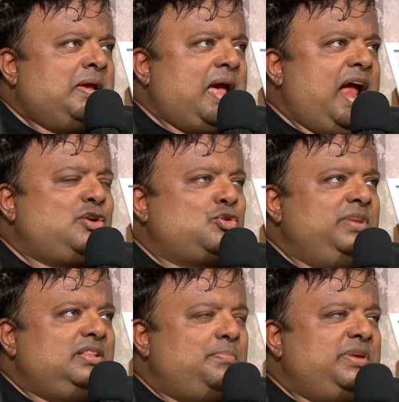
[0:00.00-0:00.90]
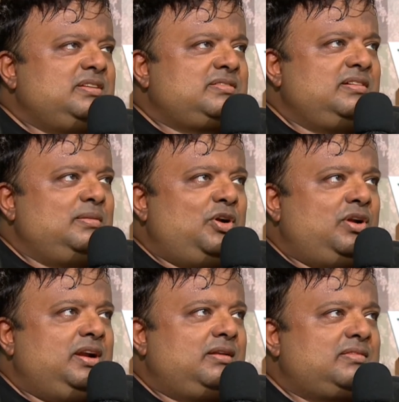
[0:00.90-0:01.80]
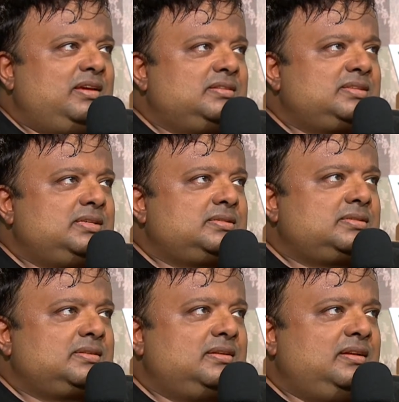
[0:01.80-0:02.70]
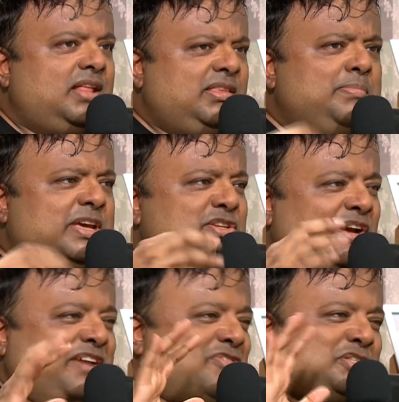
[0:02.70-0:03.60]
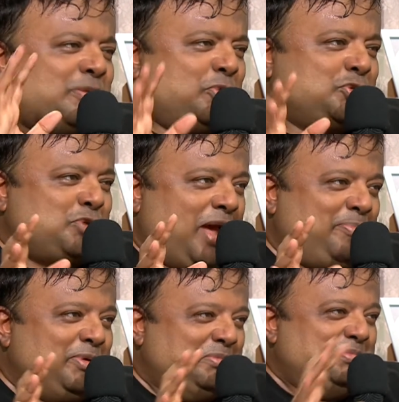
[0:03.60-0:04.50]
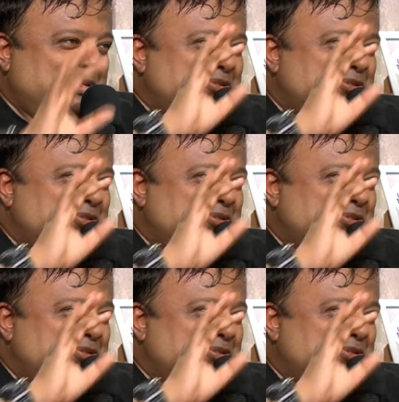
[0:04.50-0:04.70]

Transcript: and to me, the biggest thing about little things is nothing major ever is supposed to happen. It's